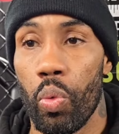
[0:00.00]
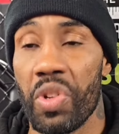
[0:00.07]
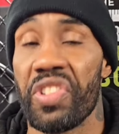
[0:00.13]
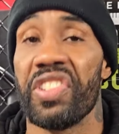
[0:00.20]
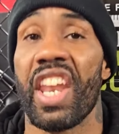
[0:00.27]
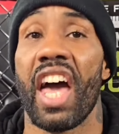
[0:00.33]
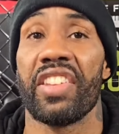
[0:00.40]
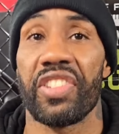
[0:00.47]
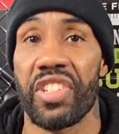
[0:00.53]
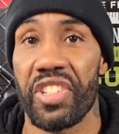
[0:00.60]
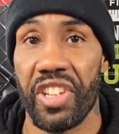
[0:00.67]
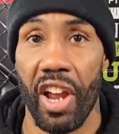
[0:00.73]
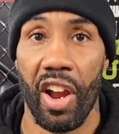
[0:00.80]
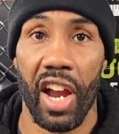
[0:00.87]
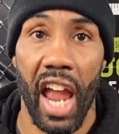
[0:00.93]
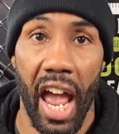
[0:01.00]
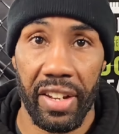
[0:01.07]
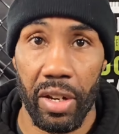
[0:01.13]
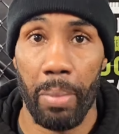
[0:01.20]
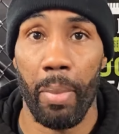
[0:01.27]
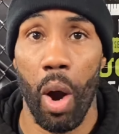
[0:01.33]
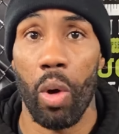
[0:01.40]
what's necessary
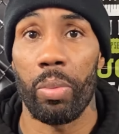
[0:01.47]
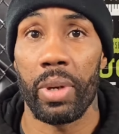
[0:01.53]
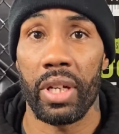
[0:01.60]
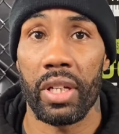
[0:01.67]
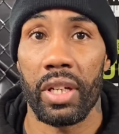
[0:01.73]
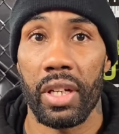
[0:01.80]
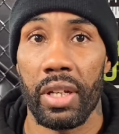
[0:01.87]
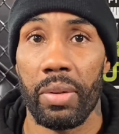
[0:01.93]
at the moment,